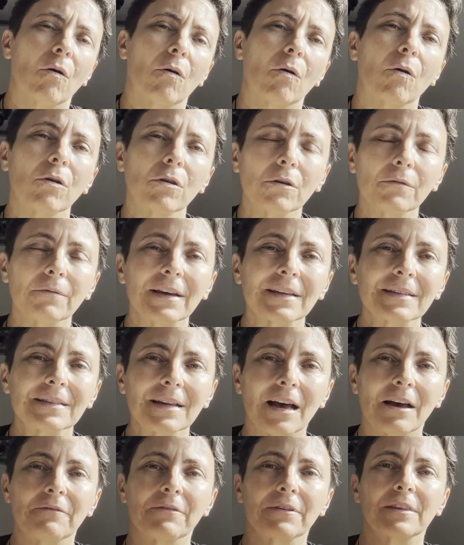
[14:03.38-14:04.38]
All of us
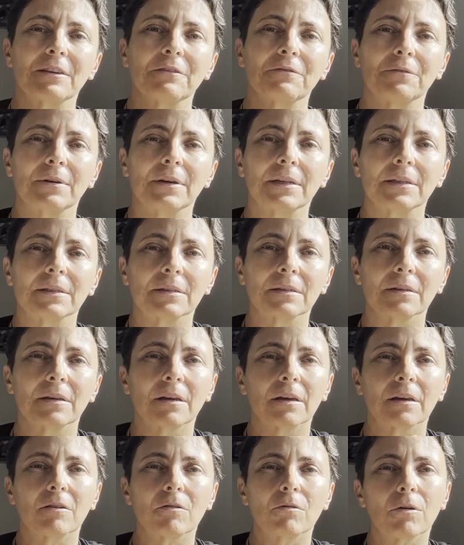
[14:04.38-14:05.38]
have a different
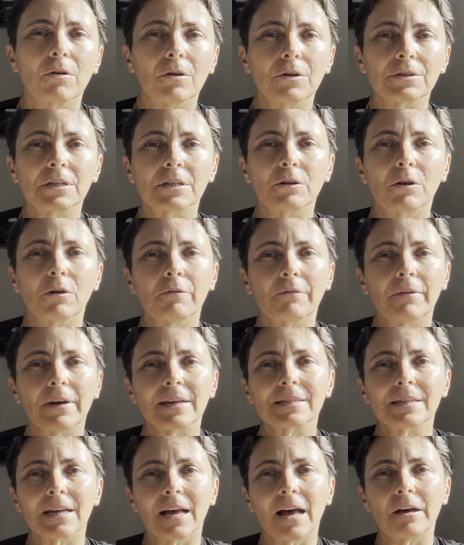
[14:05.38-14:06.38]
cross, and all of
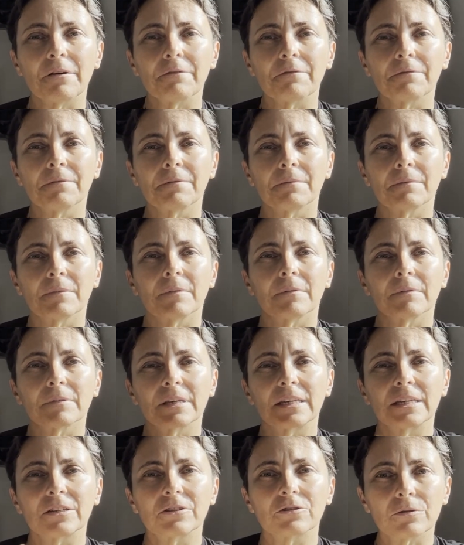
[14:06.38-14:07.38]
us have
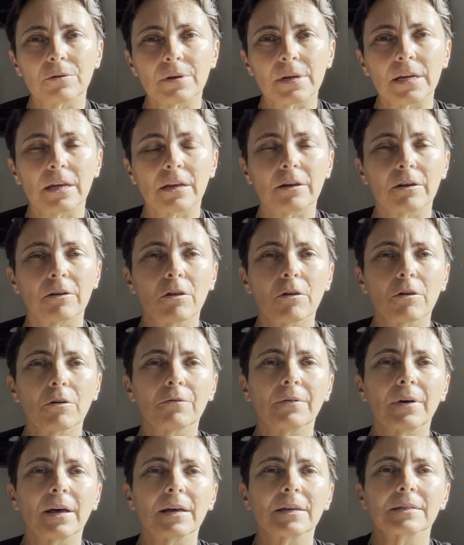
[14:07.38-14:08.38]
history, and all
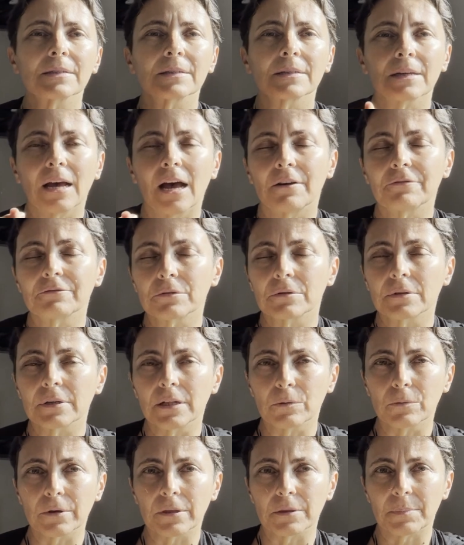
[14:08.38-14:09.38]
of us have to
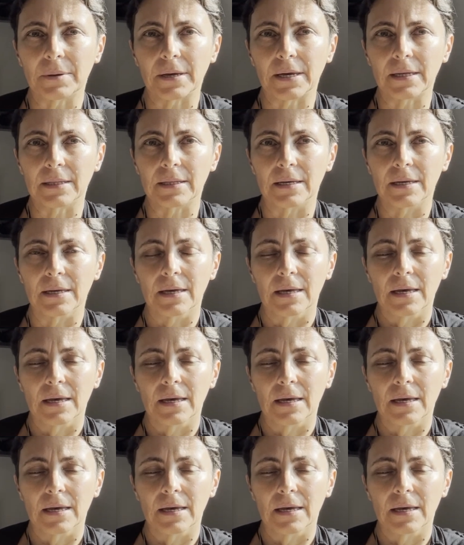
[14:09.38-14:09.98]
deal with pain.